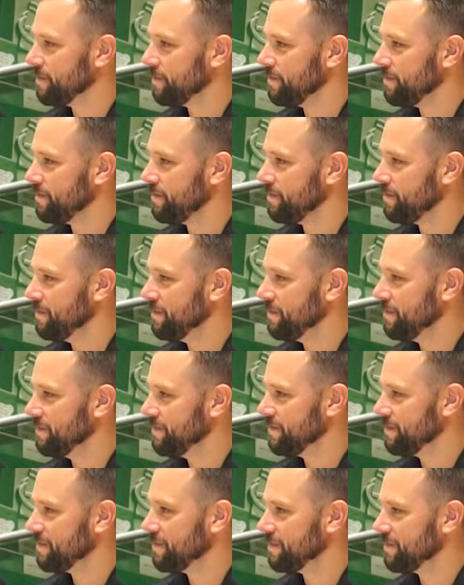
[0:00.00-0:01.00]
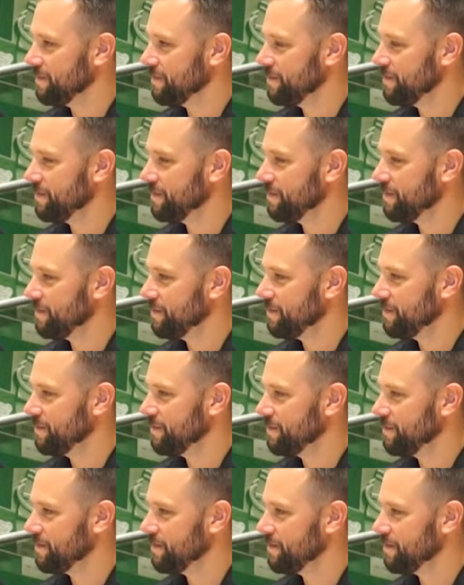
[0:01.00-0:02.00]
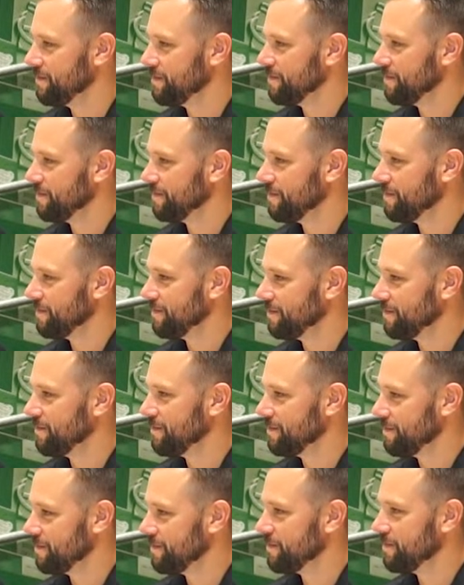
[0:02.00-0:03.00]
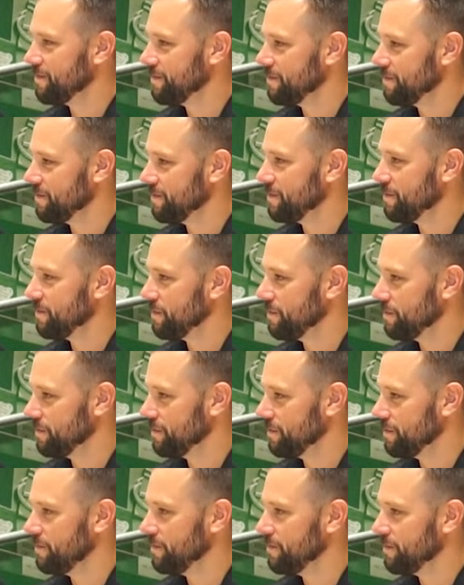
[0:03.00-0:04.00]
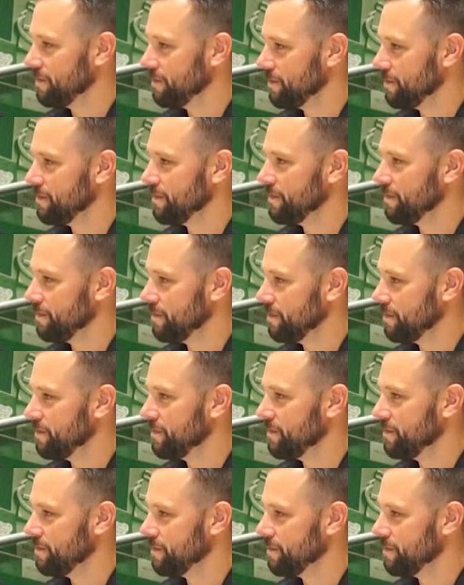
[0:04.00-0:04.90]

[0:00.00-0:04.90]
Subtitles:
(silent)